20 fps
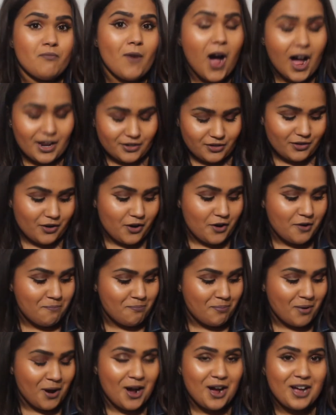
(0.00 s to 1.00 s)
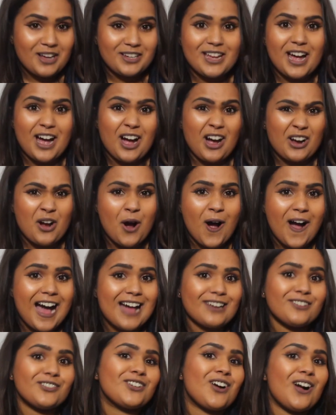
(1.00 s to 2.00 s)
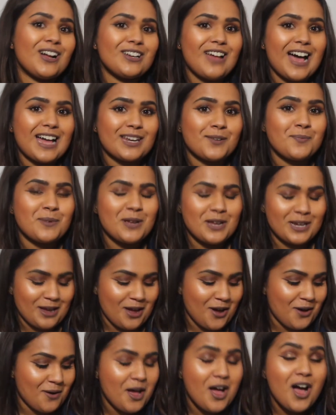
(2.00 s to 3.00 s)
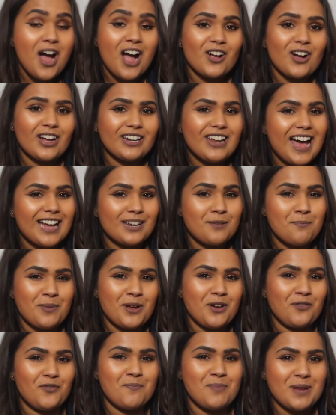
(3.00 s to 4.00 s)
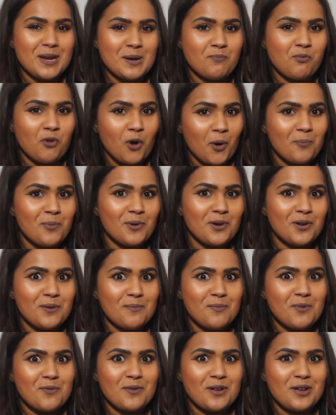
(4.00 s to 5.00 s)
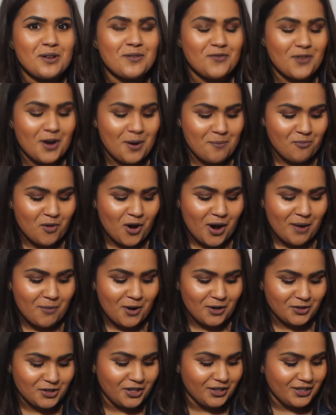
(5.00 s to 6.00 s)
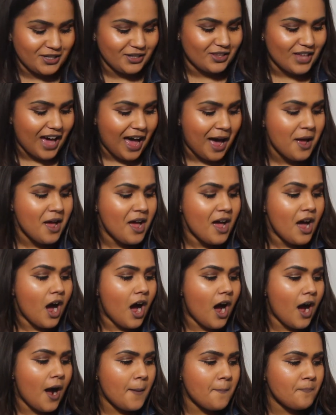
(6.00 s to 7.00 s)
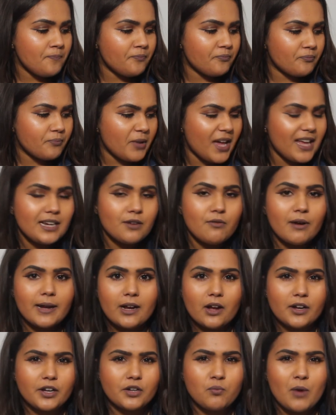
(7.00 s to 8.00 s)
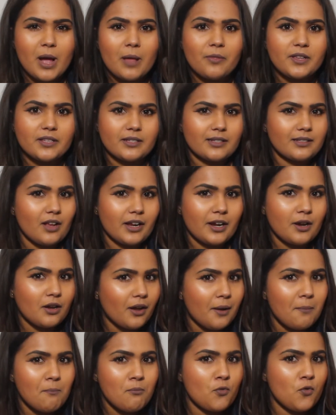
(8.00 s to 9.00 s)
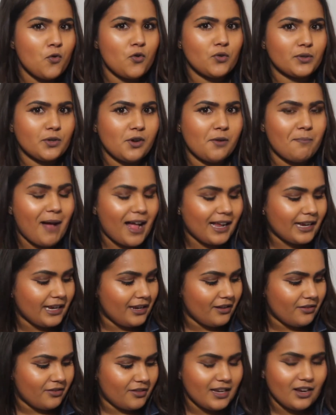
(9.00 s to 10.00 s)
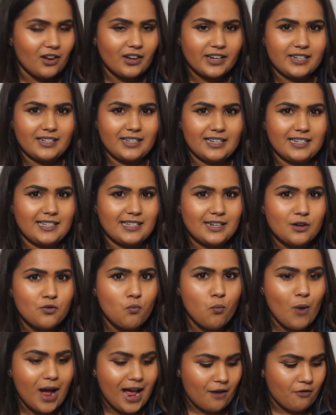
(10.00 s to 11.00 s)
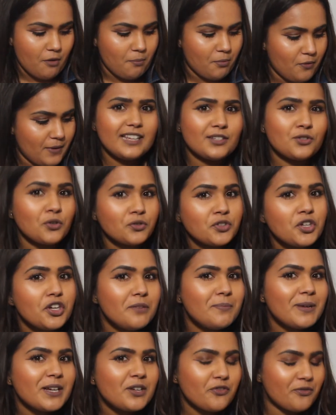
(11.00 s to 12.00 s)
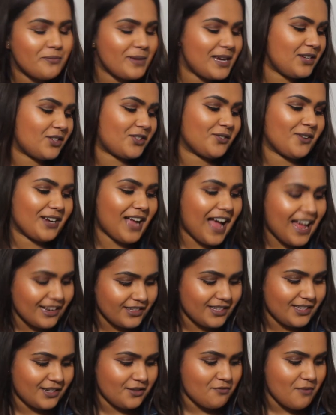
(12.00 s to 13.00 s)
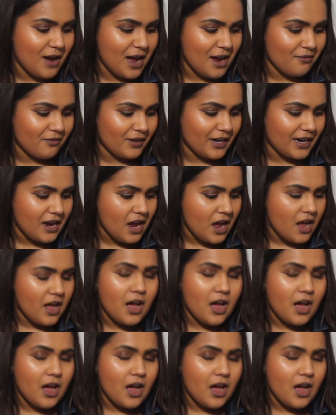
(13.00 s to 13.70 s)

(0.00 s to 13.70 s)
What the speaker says: I don't know. But yeah, I kind of had a bit kind of had a bit of a big problem with Primark due to that. But anyway, I could wear this as like a more sort of baggier thing. It's still wearable. It's not too big for me, so I can still wear it.